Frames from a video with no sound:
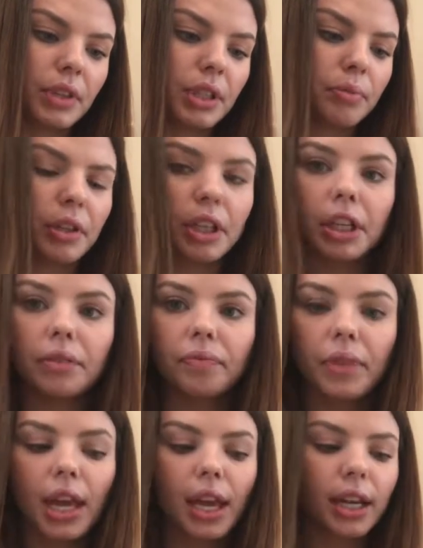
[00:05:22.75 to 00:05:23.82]
It's pretty good.
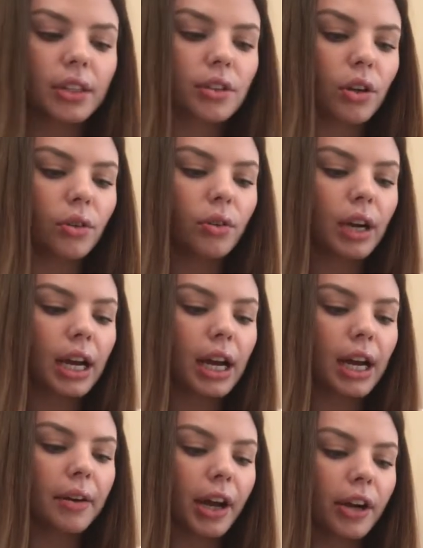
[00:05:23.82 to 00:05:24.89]
So uh,
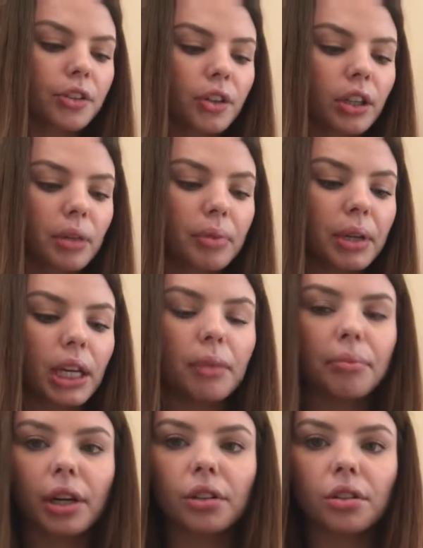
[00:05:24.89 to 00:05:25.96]
I also got the peanut
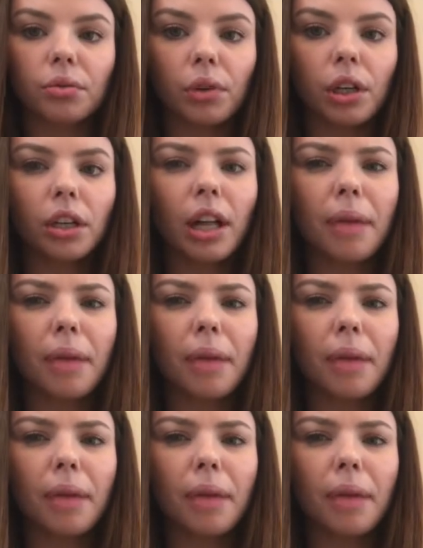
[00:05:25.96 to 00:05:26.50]
butter swirl.